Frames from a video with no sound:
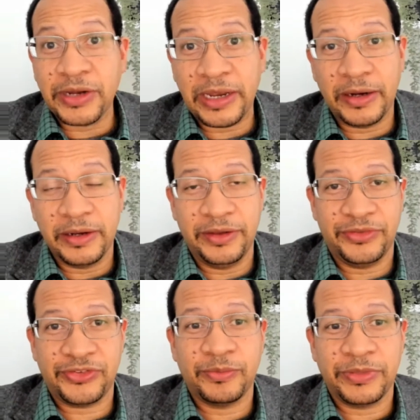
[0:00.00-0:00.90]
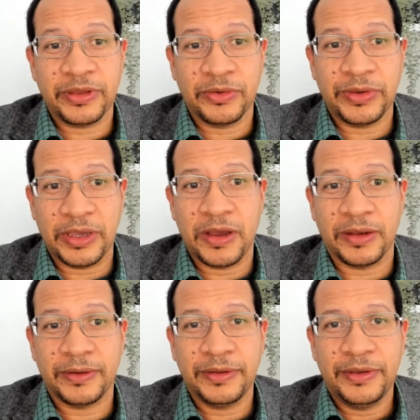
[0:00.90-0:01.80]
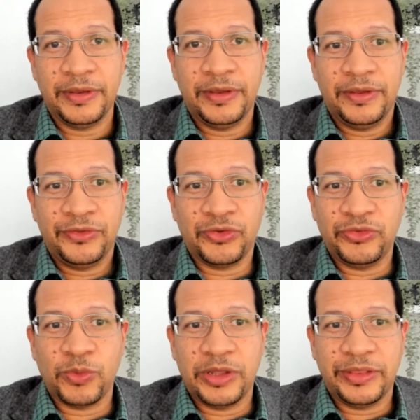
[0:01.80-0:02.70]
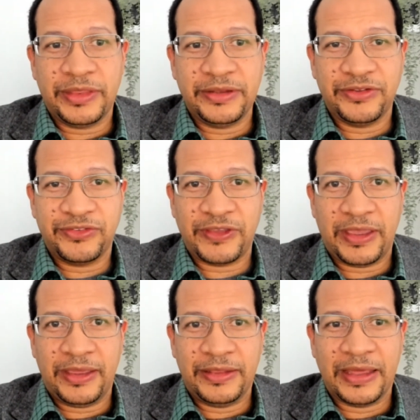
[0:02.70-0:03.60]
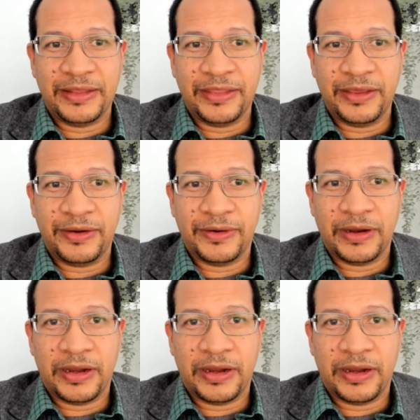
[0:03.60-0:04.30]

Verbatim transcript: clearly is something going on. So it's one thing to say that there